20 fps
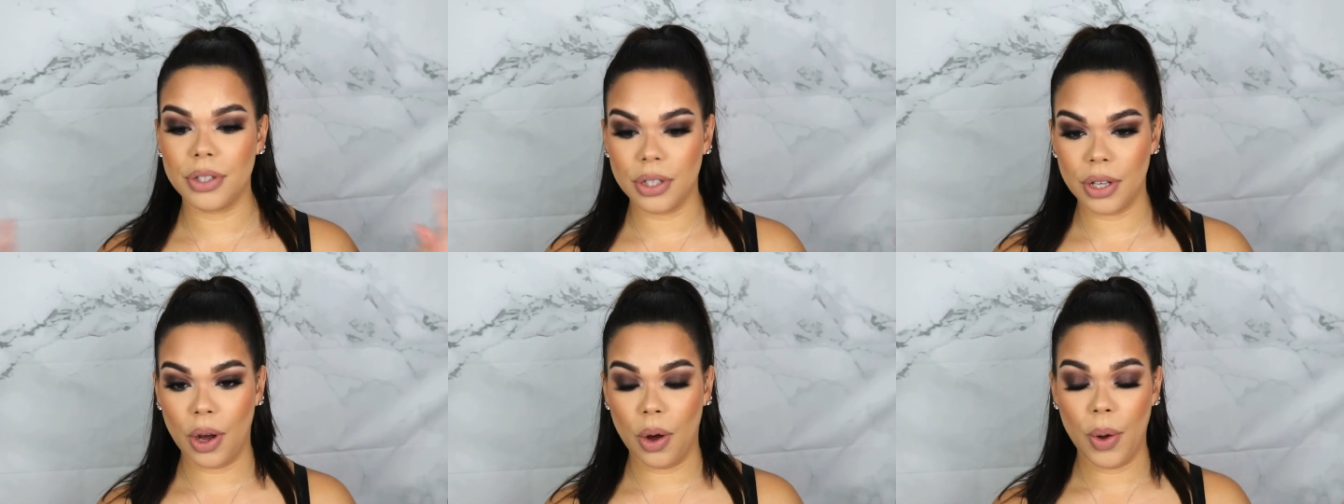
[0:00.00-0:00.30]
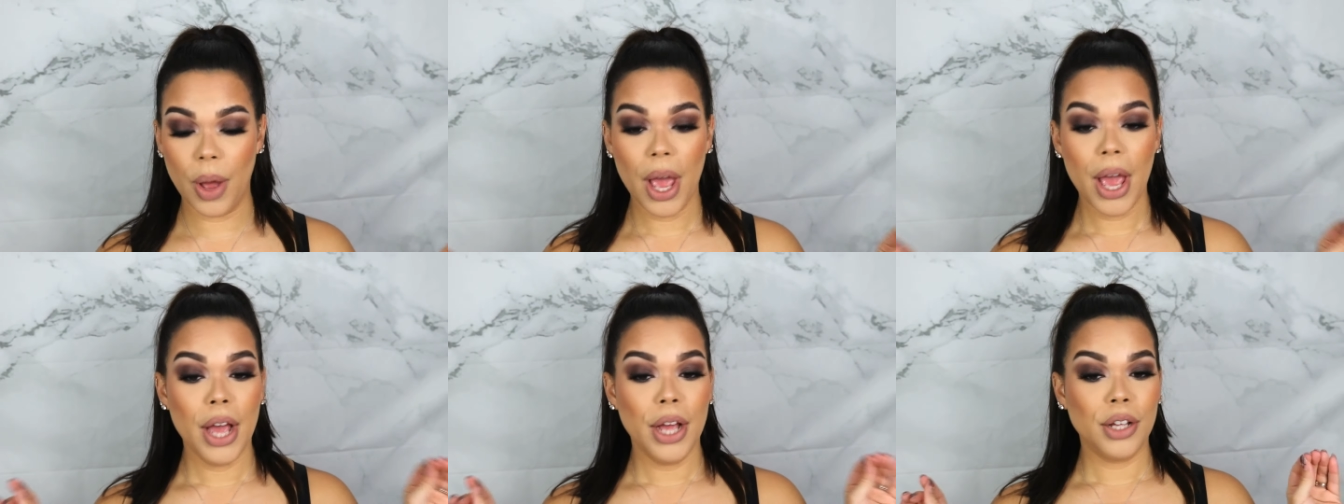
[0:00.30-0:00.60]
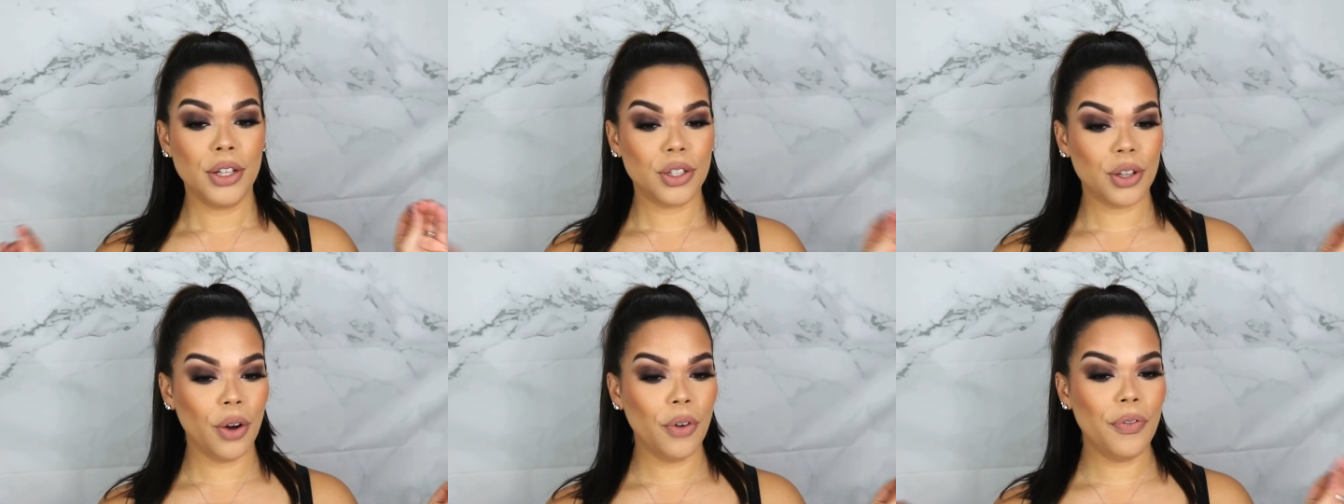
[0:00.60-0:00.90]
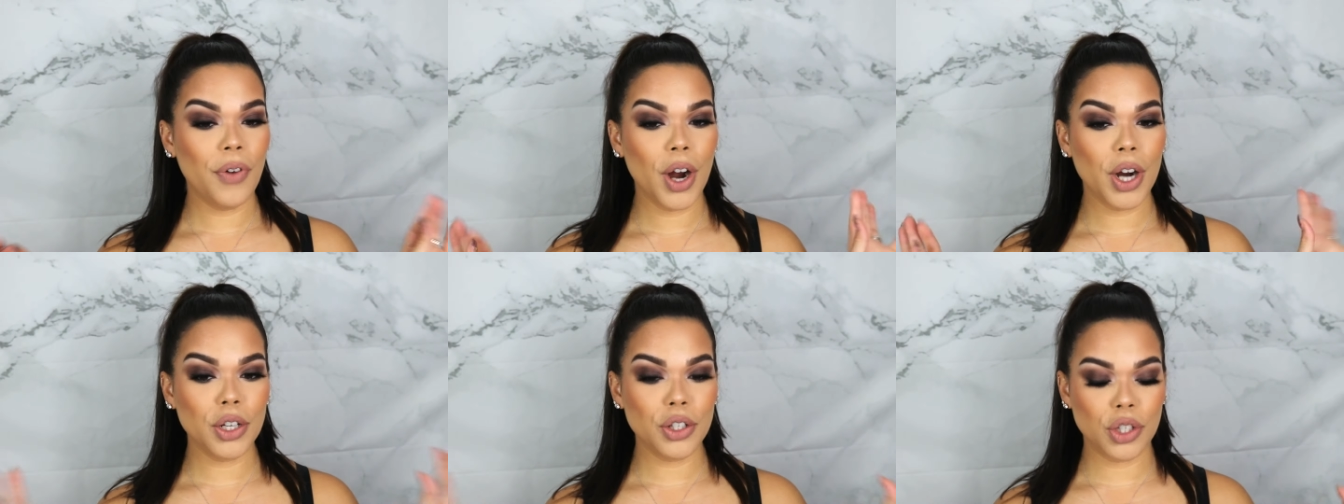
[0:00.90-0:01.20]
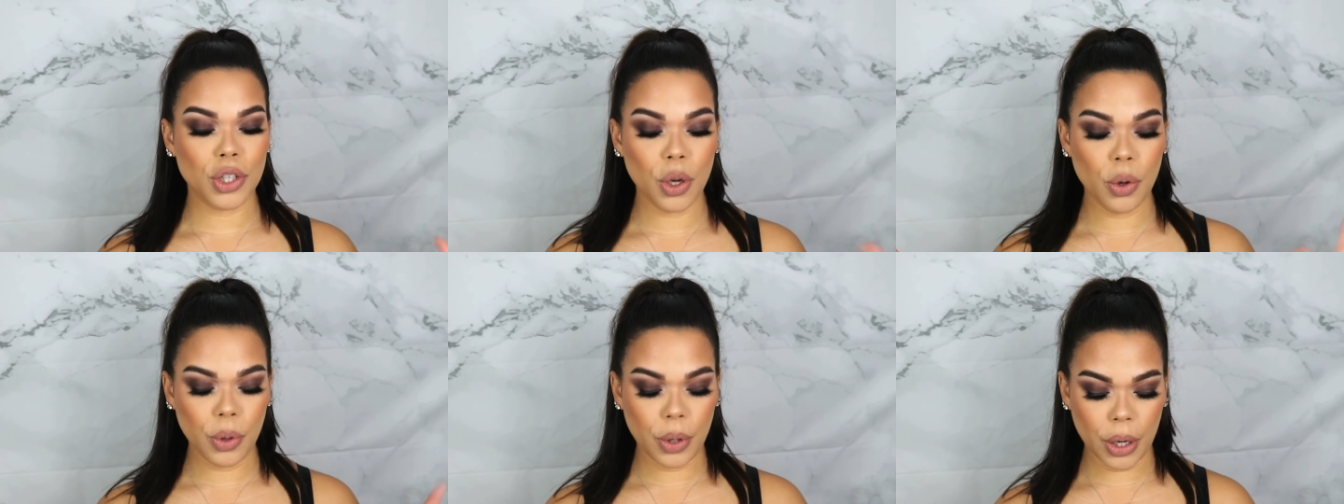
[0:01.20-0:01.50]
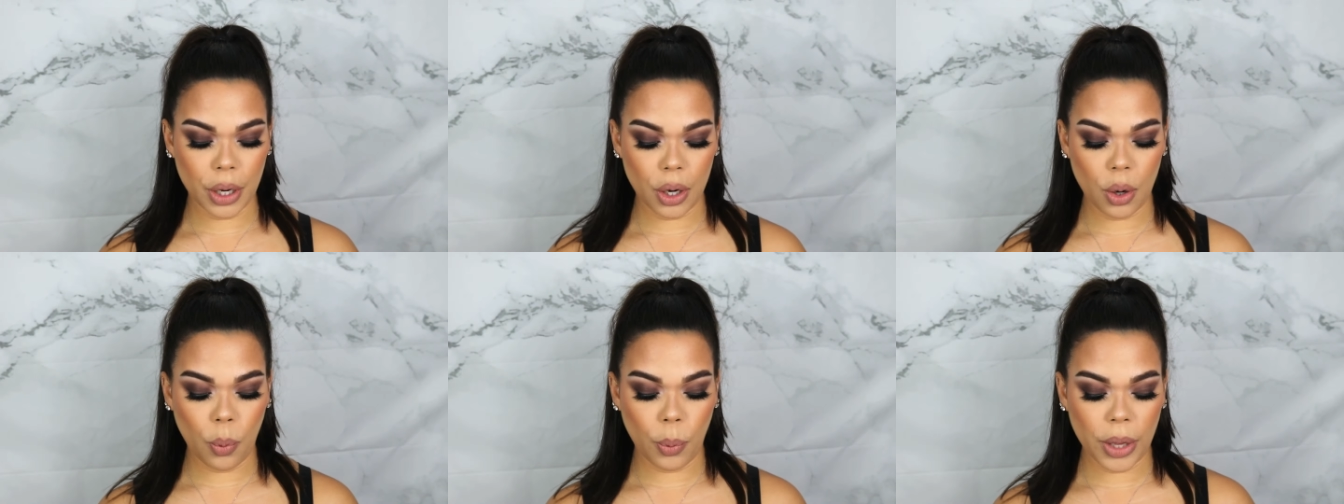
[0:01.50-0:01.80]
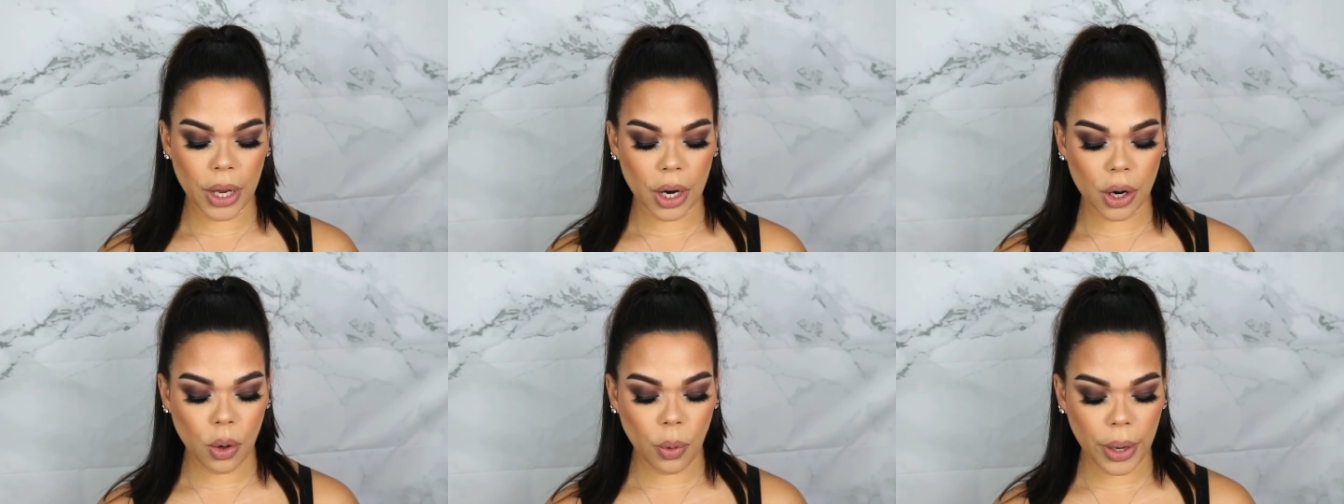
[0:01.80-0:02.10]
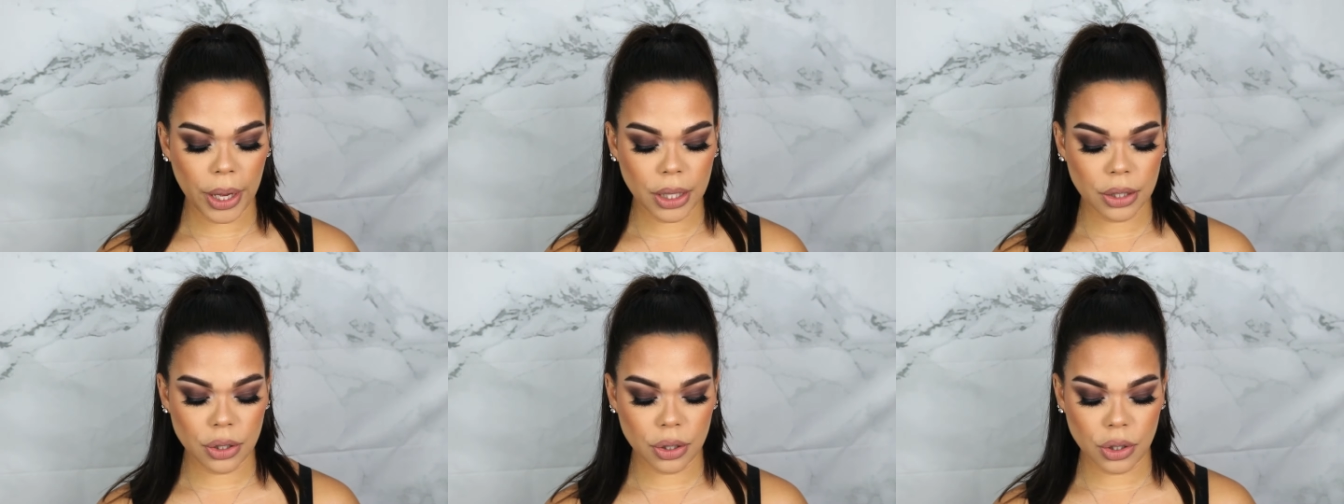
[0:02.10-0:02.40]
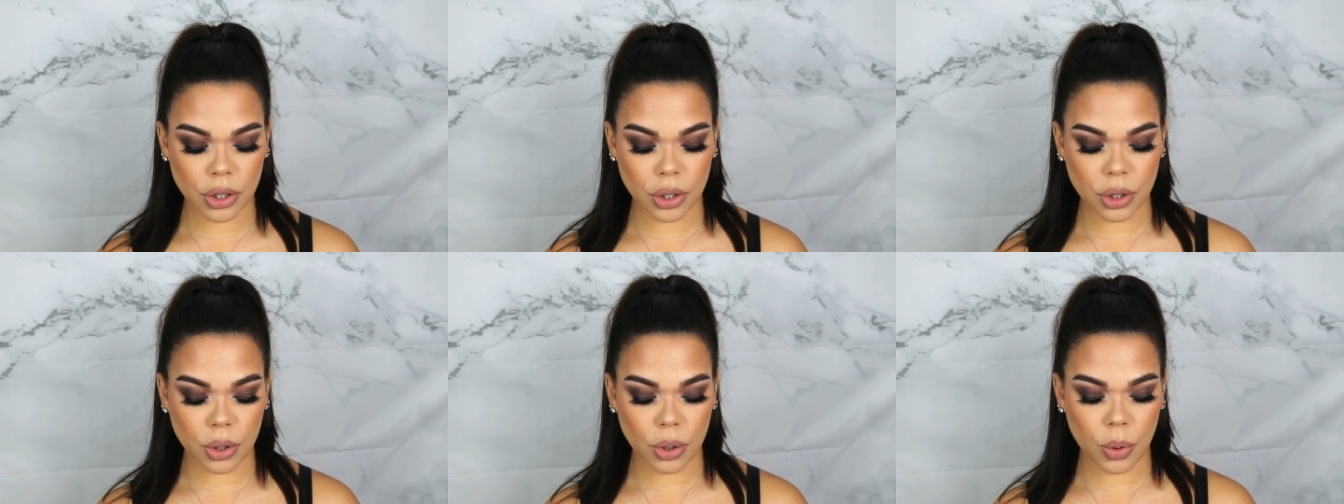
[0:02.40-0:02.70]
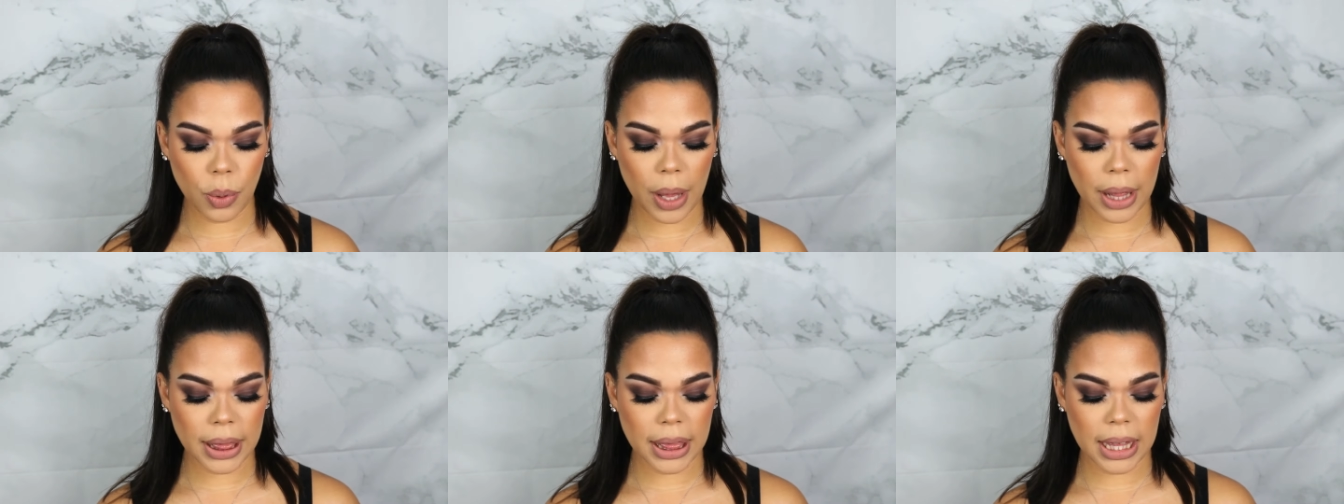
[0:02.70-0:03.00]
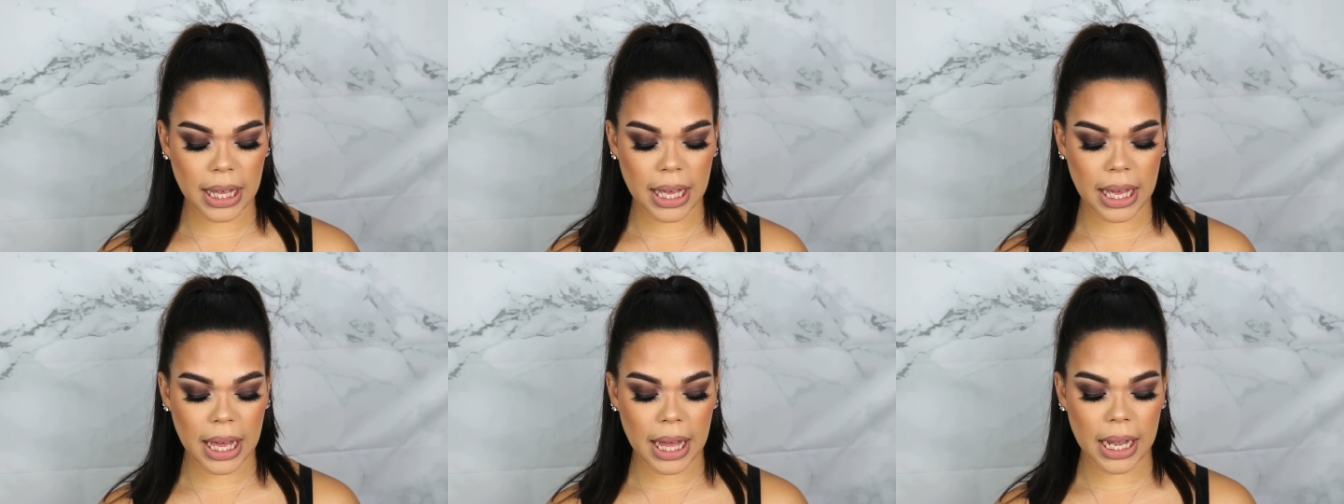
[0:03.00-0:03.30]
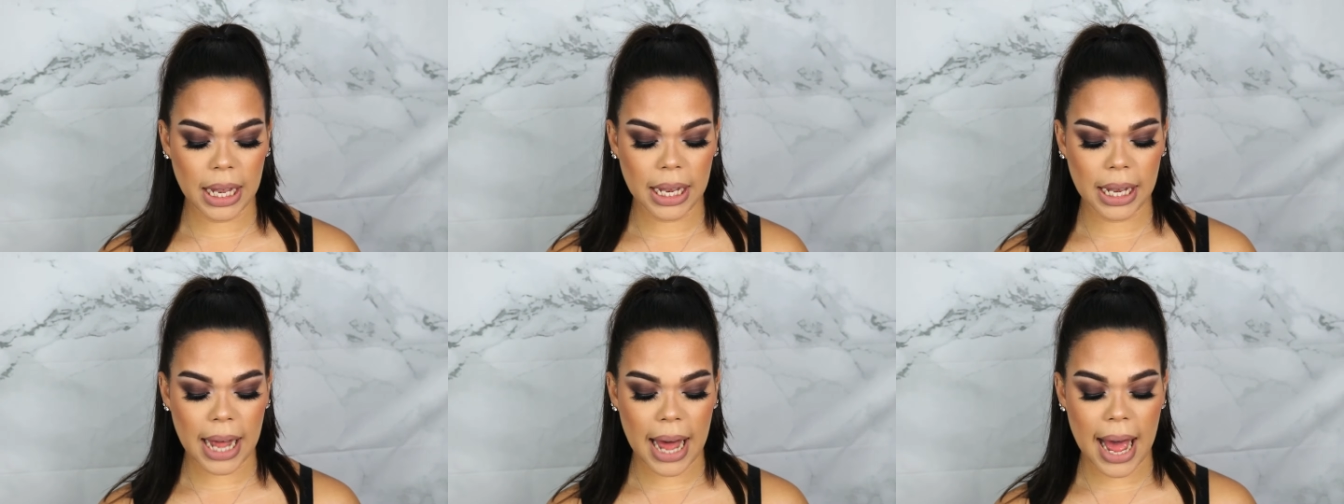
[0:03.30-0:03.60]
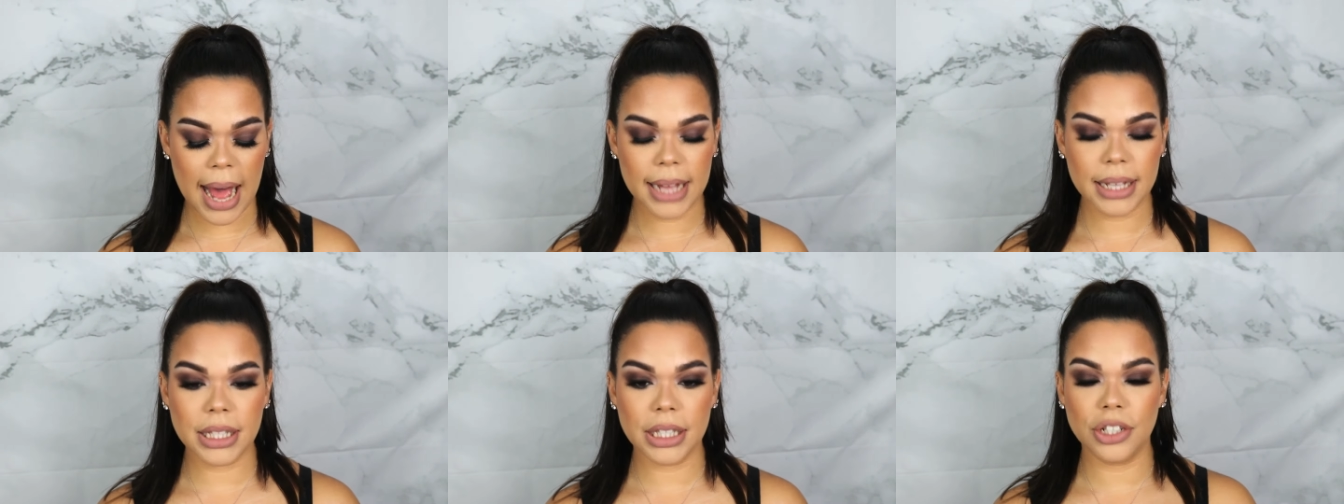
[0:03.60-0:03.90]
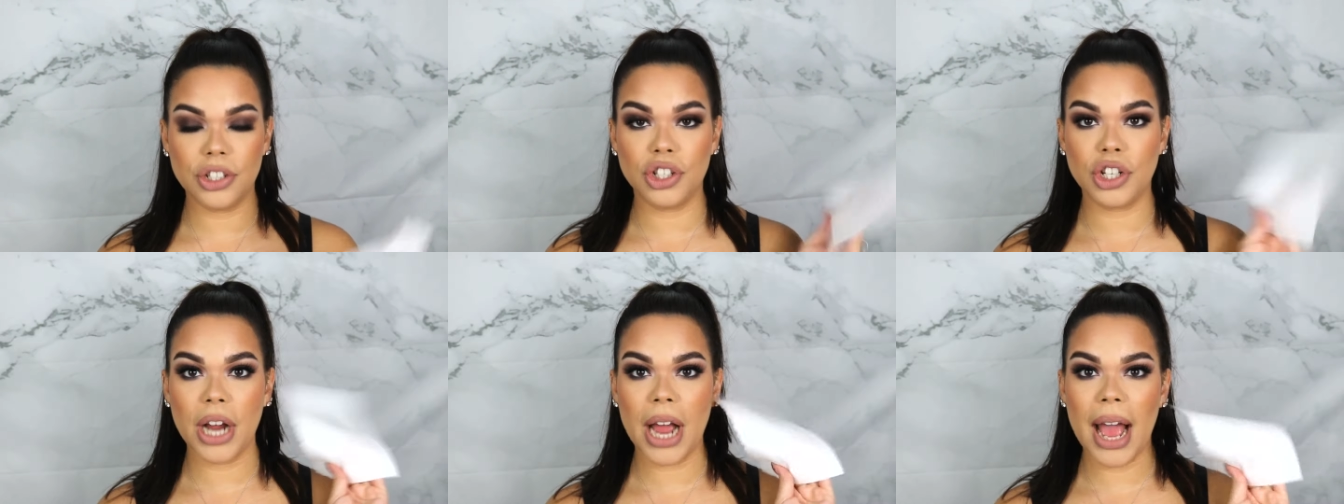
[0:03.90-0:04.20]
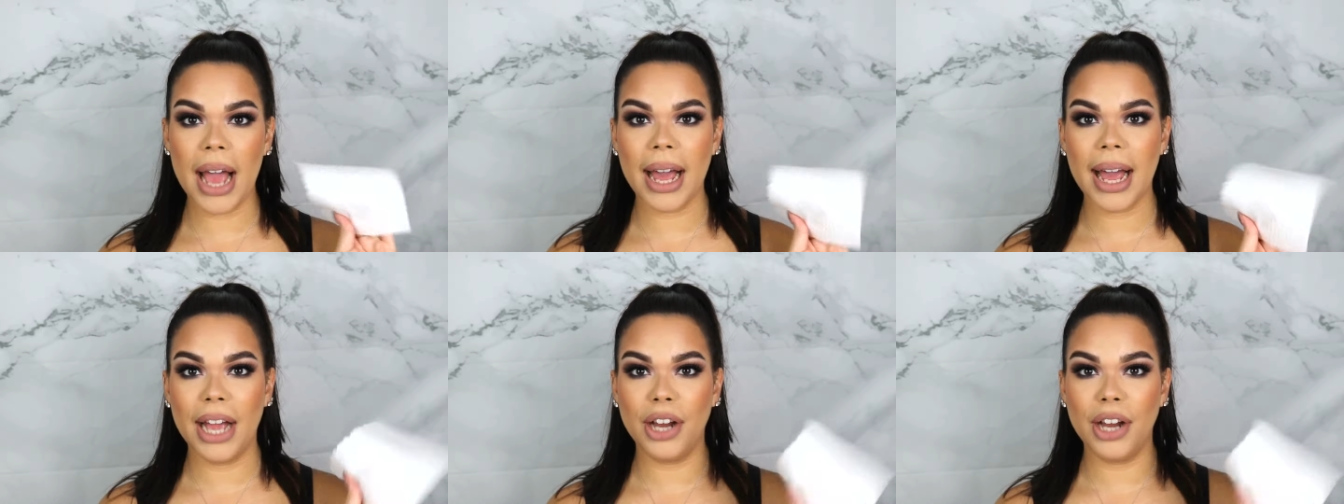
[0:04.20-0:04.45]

So, so far so good. We are going to do the last check.